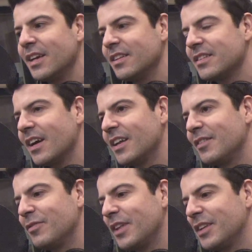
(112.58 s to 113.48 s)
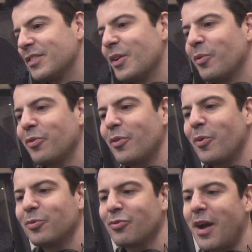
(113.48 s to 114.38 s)
it's kind of like to go through the
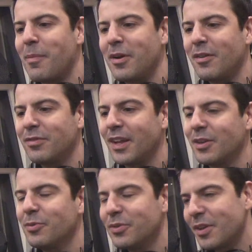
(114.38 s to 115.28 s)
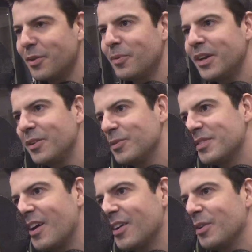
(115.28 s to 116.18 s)
whole drama of like who's going to win,
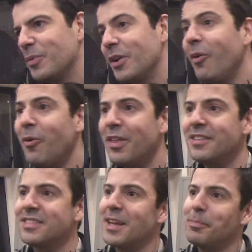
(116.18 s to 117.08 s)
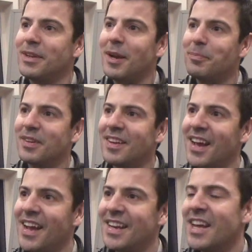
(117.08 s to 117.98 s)
who's not going to win. Oh, they stepped it up
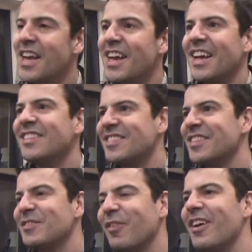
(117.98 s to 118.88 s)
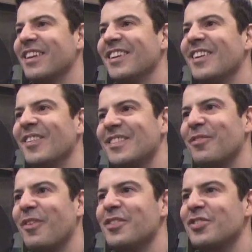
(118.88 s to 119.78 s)
tonight. It's just fun. You know,
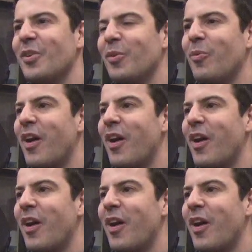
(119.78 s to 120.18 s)
it's a fun show to